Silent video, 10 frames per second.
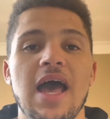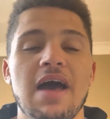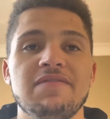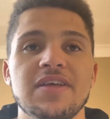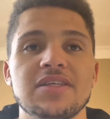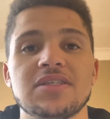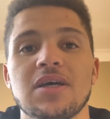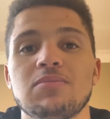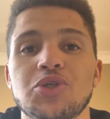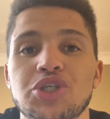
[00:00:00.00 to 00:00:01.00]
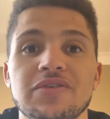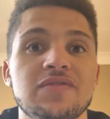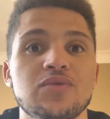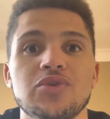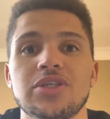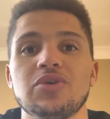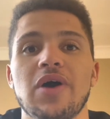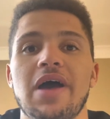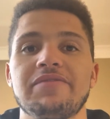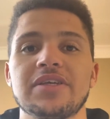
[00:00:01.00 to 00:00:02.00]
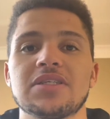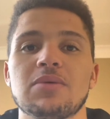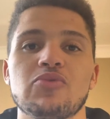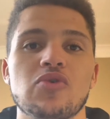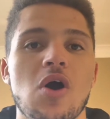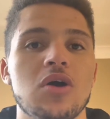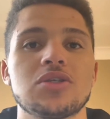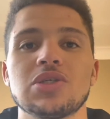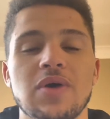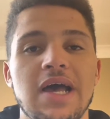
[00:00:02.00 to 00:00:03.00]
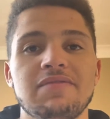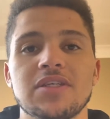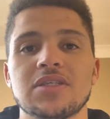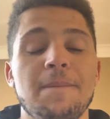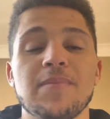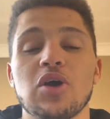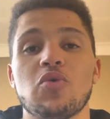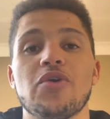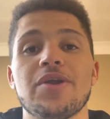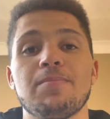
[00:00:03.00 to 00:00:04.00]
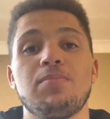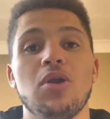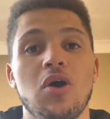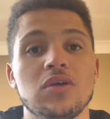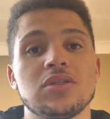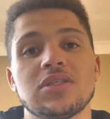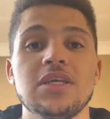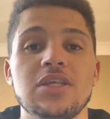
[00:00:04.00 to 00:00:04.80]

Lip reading: having some driftwood or having some rocks or having some aquarium plants